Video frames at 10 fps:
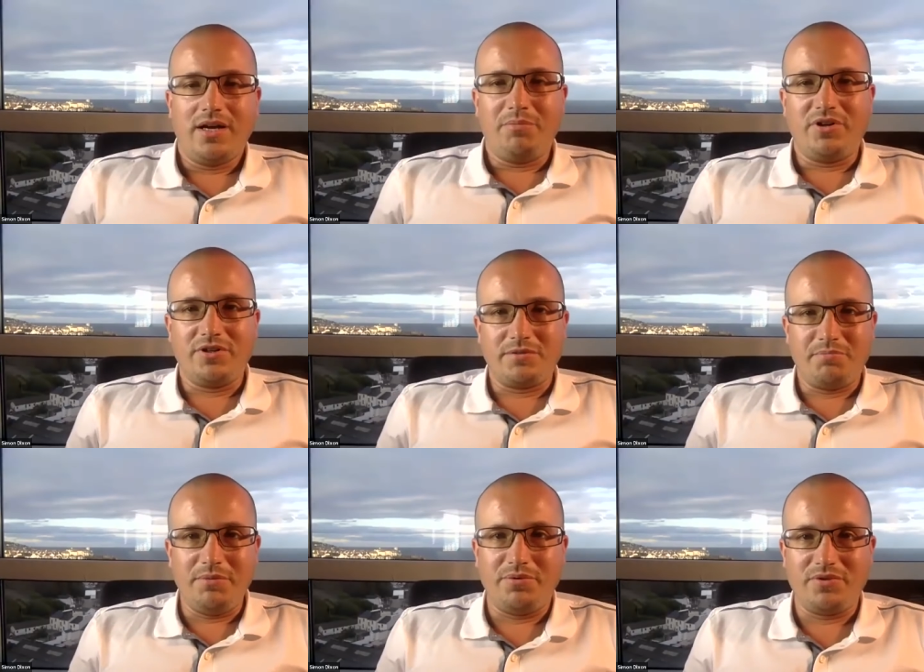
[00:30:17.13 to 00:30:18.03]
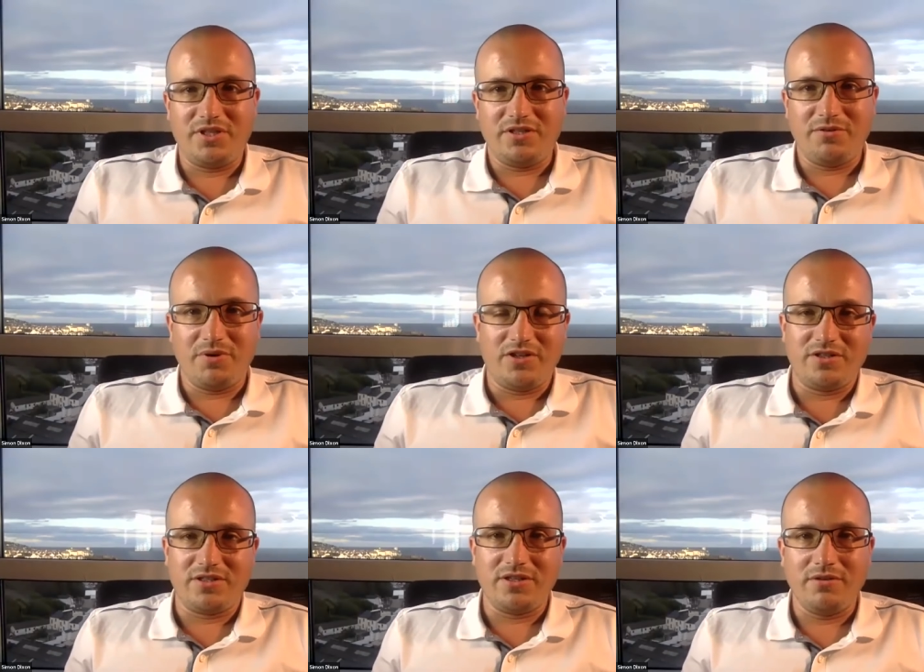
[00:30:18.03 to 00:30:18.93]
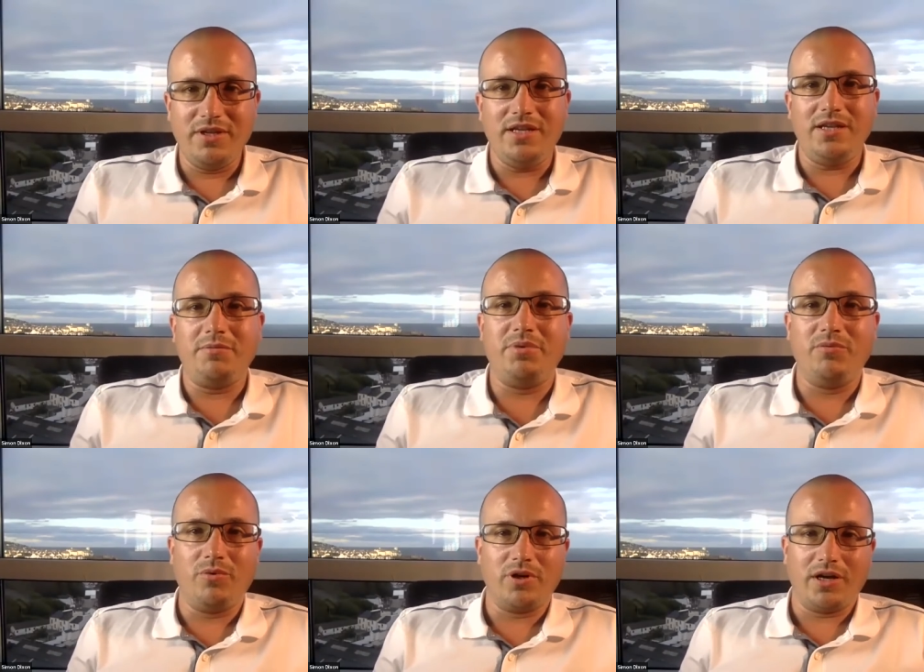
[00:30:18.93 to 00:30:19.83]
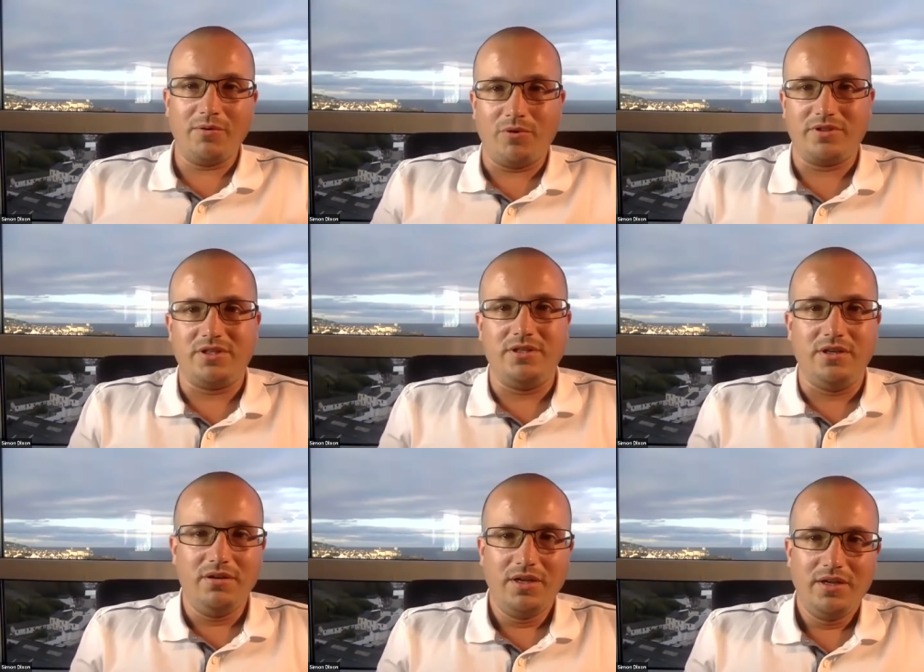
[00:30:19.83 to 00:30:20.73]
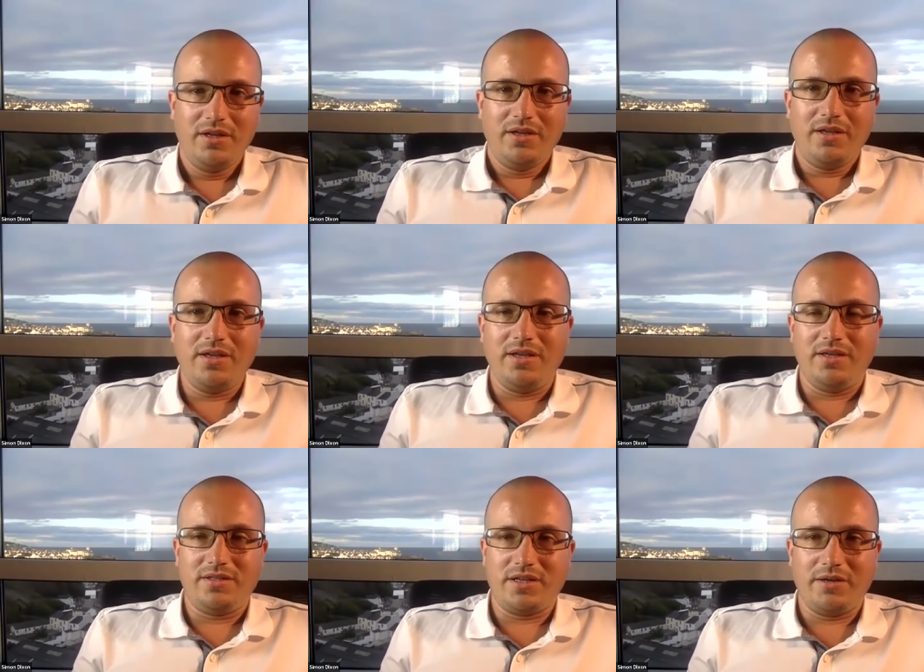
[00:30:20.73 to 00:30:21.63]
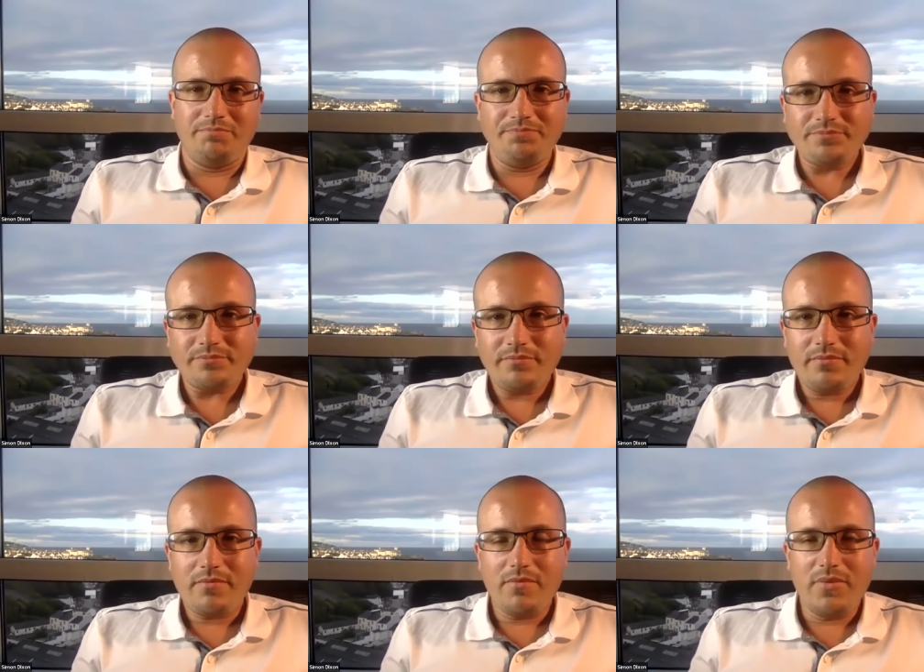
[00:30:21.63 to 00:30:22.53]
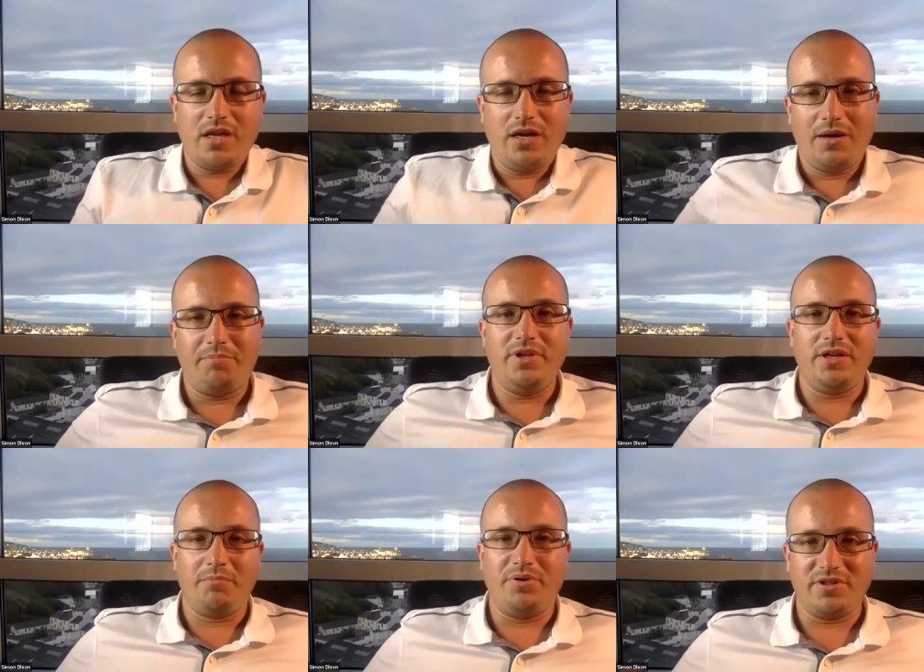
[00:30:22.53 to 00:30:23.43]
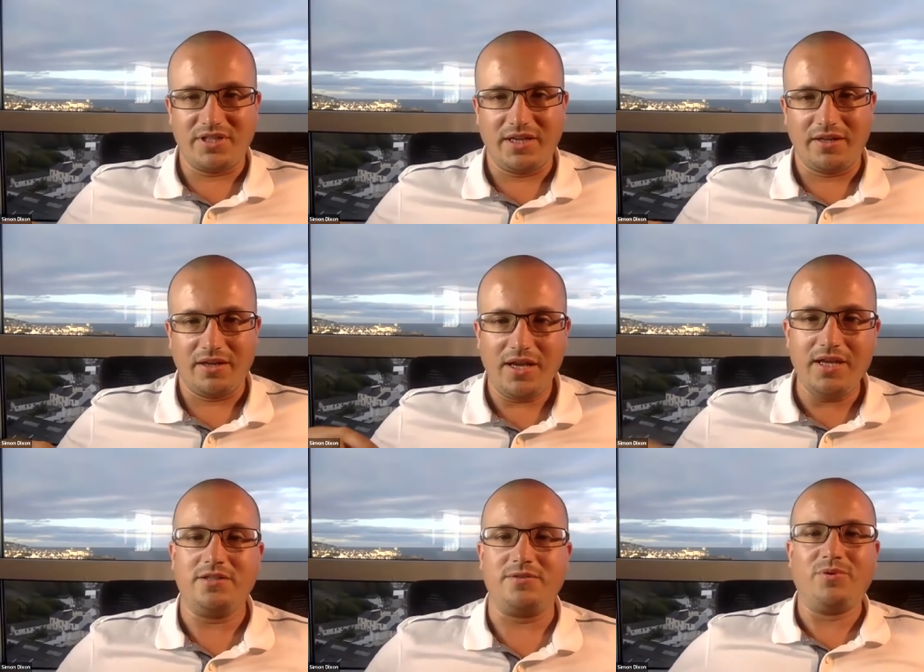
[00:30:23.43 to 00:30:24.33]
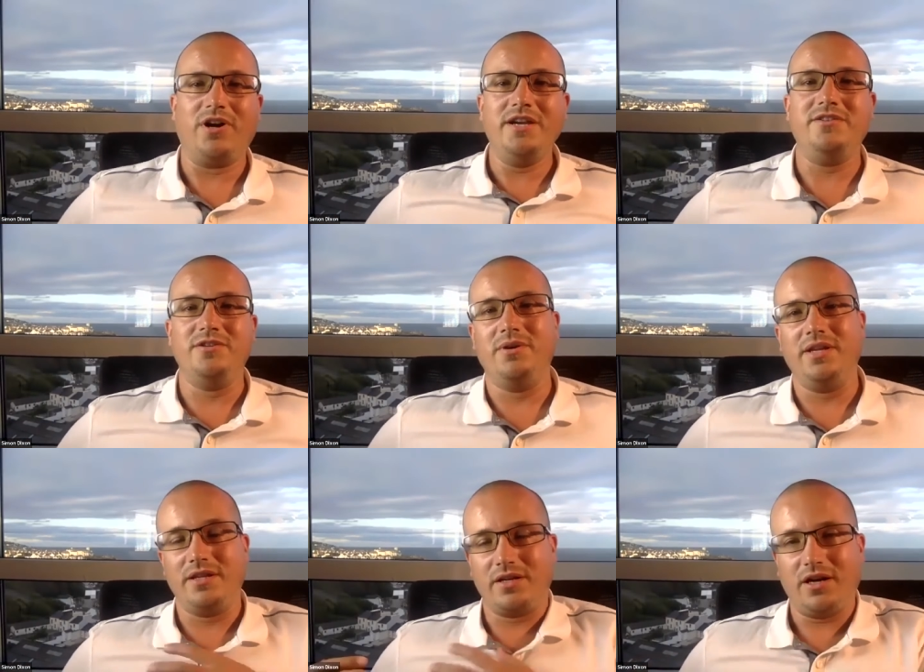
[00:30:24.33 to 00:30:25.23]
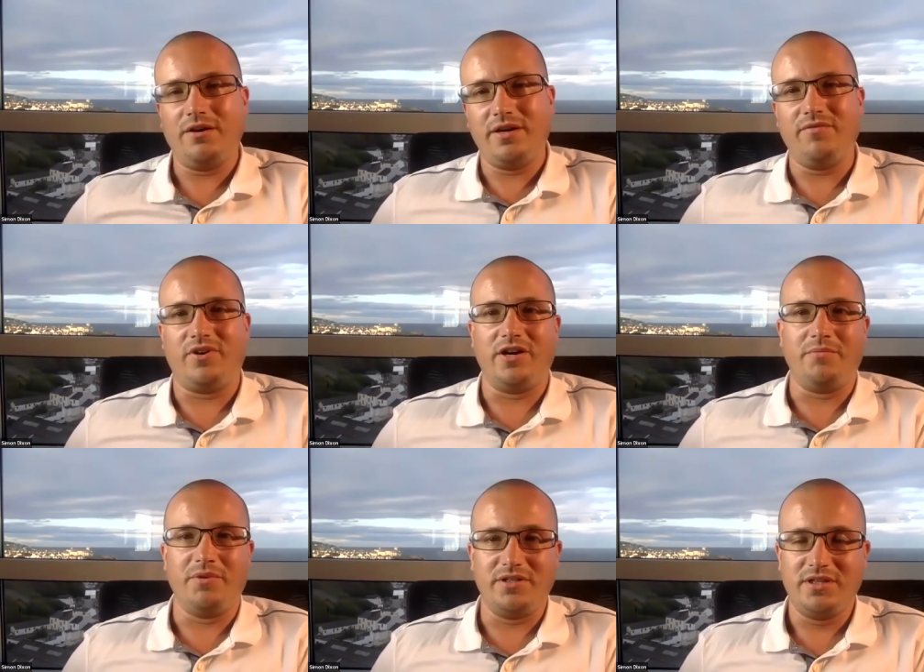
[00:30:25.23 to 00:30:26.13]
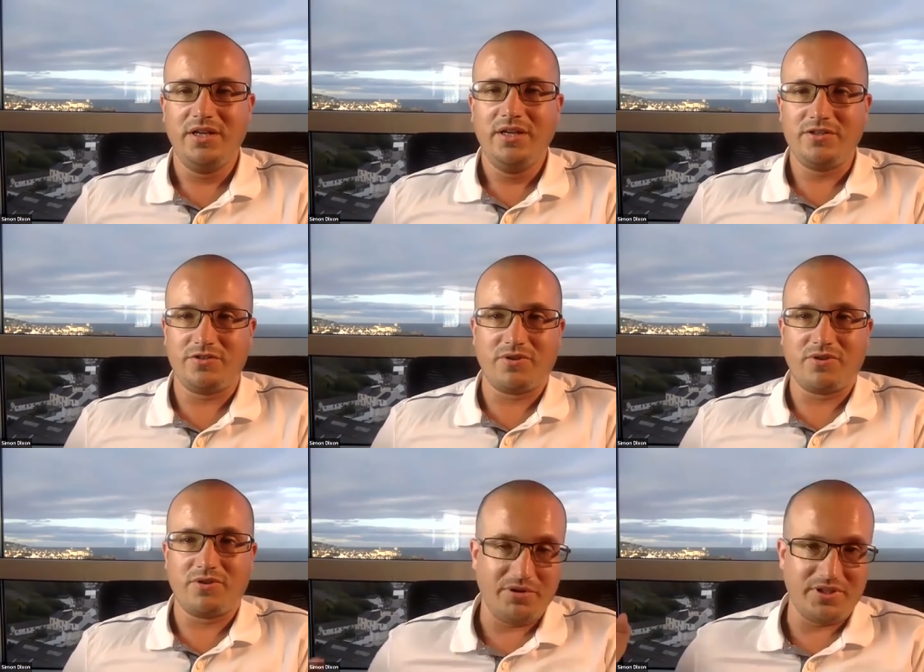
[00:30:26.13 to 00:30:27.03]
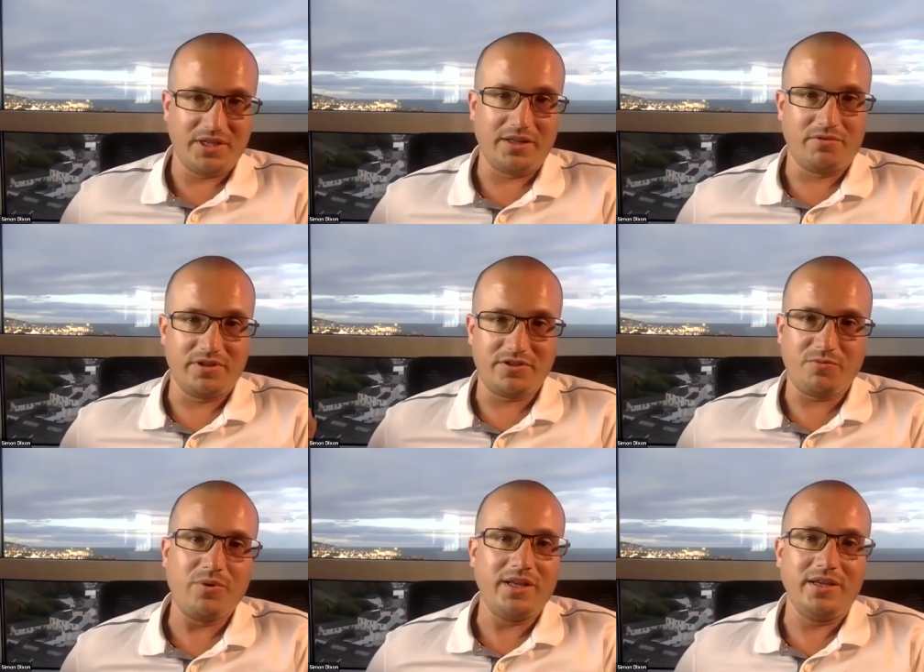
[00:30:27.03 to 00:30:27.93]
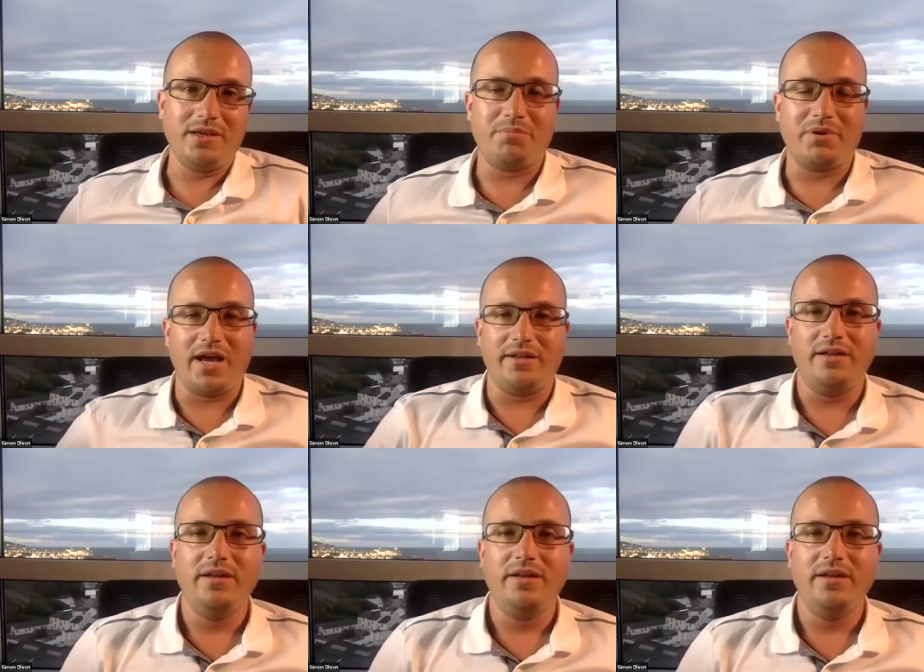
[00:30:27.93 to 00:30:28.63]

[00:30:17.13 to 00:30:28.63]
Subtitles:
because people's situations are unique. But what I want to do is, put together, here's what I do in the current environment to try and put together a 20-year plan.